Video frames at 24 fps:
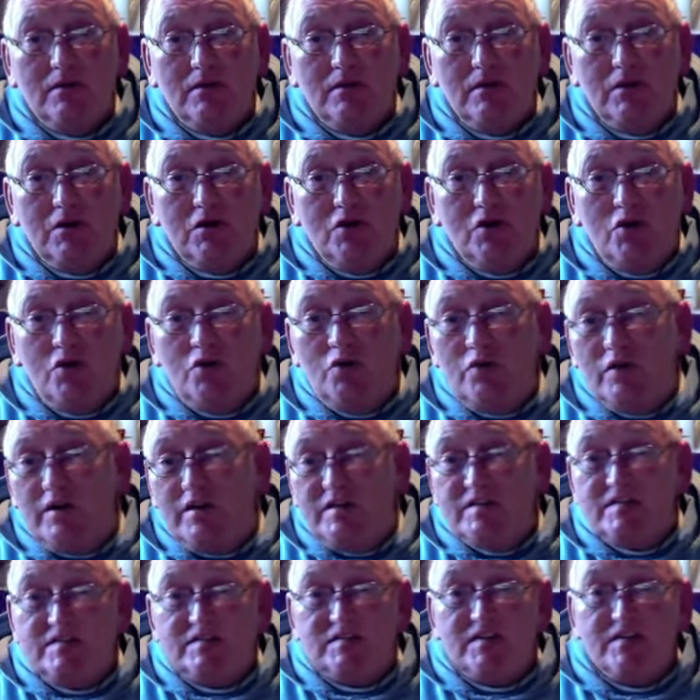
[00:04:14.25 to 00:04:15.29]
who
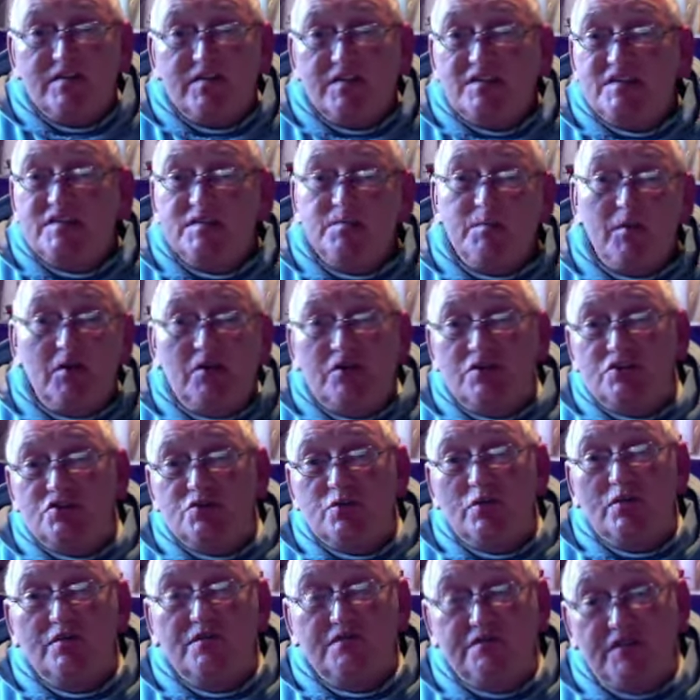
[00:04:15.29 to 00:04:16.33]
is the
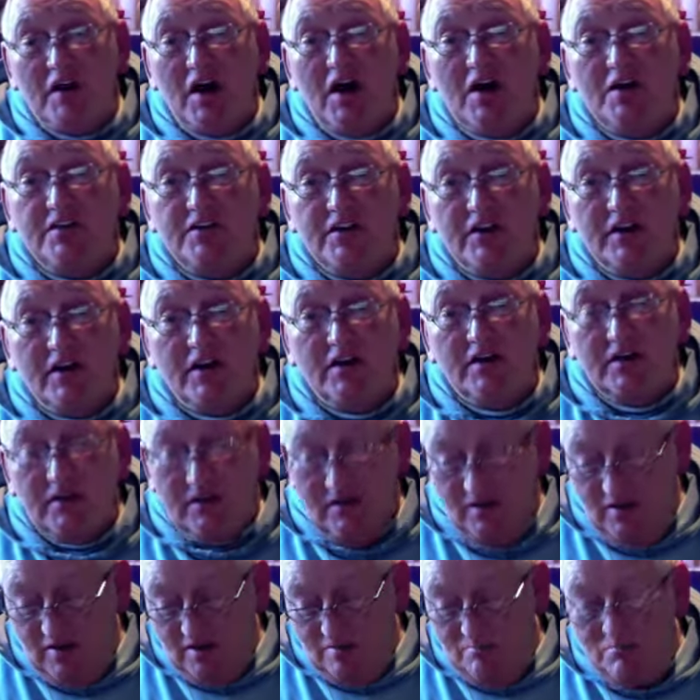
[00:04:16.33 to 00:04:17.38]
spiritual Father,
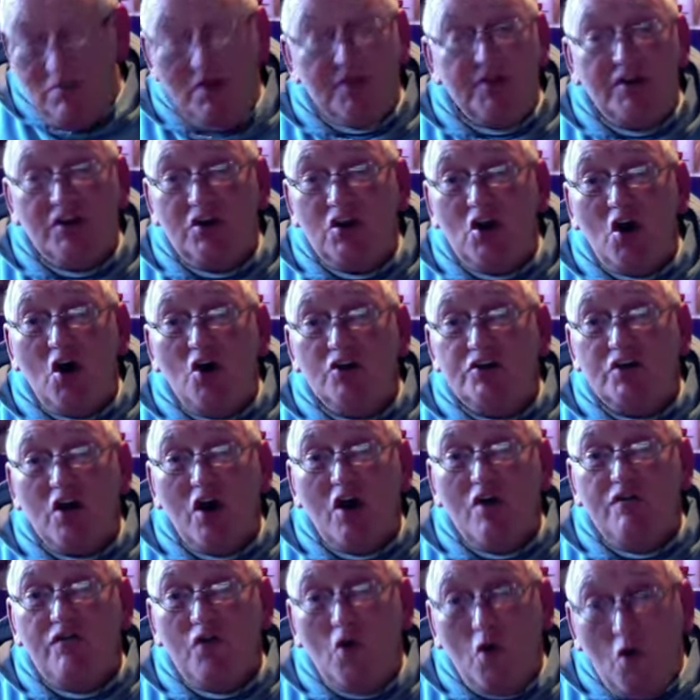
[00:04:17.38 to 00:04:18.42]
Mother God
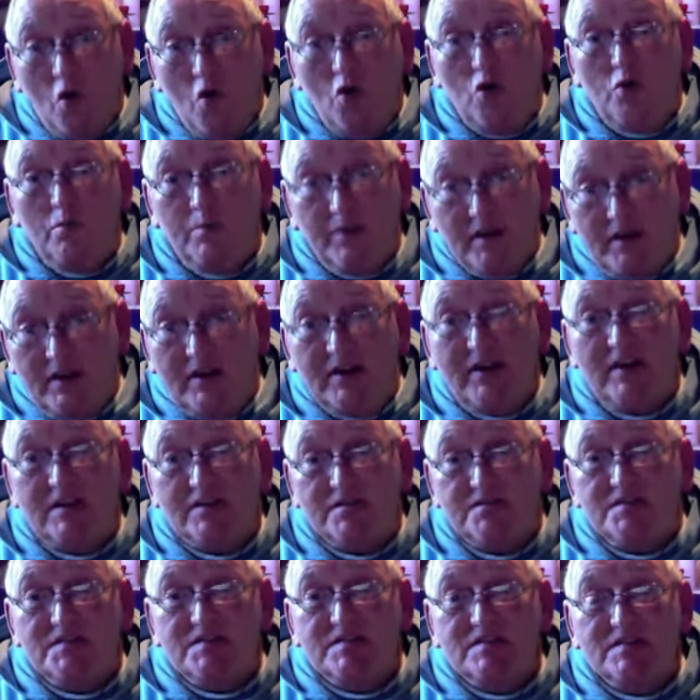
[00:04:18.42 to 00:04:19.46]
of all
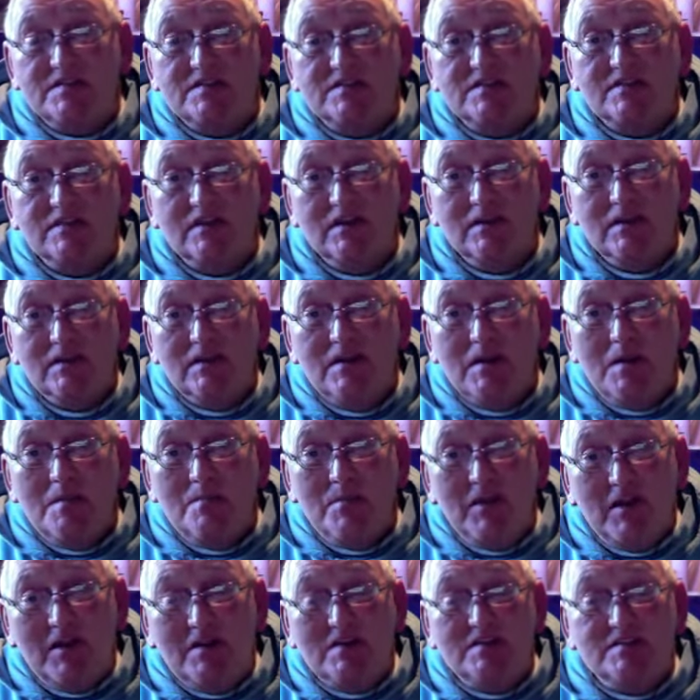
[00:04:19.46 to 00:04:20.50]
beliefs.
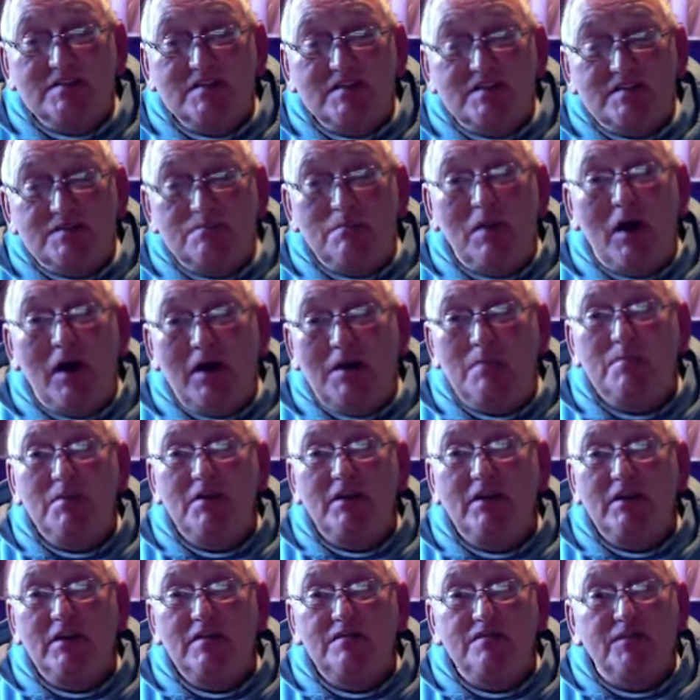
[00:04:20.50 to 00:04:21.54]
Because it's my
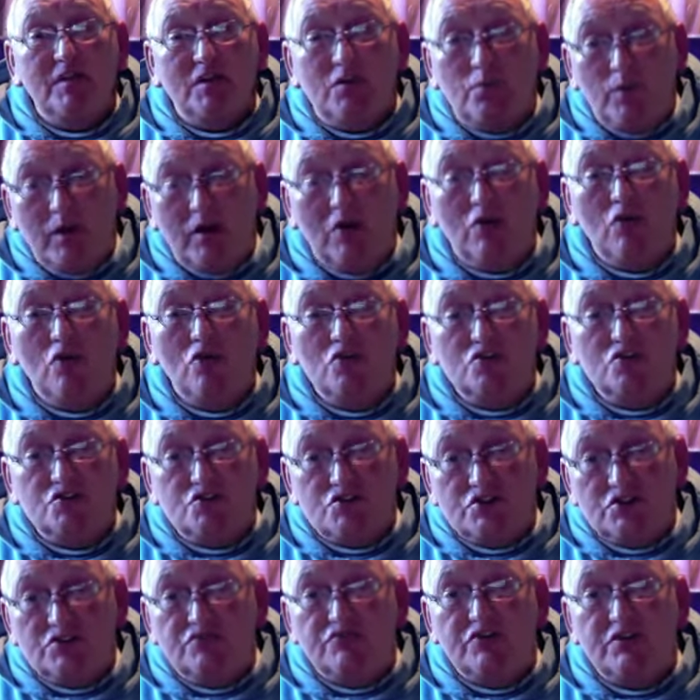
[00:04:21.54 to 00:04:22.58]
belief that we are all
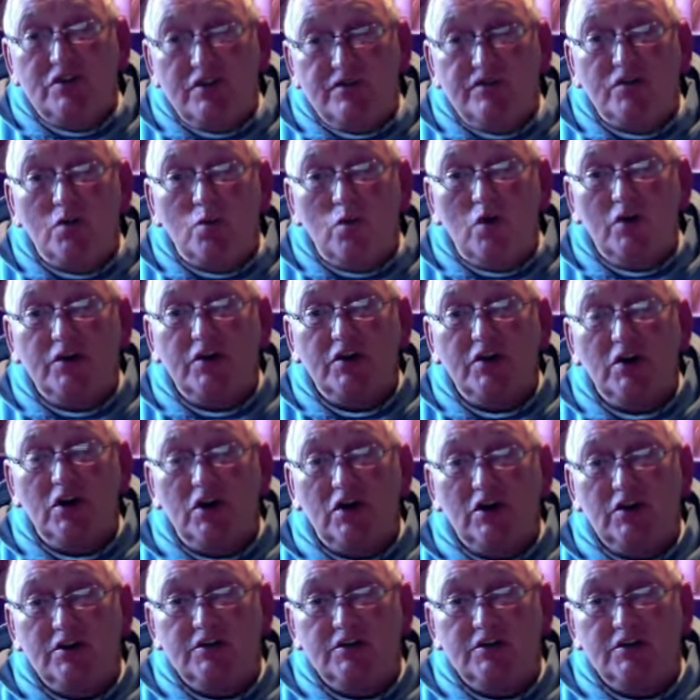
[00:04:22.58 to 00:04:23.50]
children of the one God.